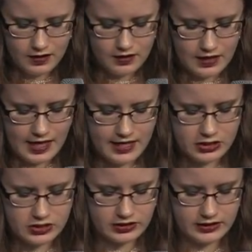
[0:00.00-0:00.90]
I
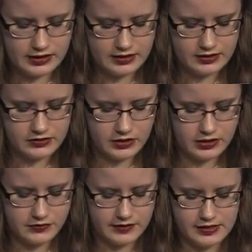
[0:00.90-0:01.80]
actually
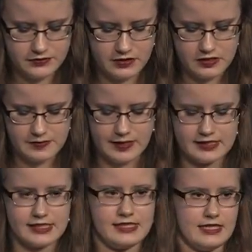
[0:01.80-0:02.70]
started doing this when I was about
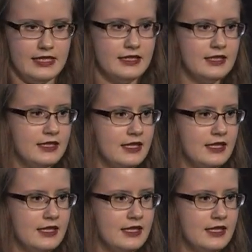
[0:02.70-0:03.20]
16.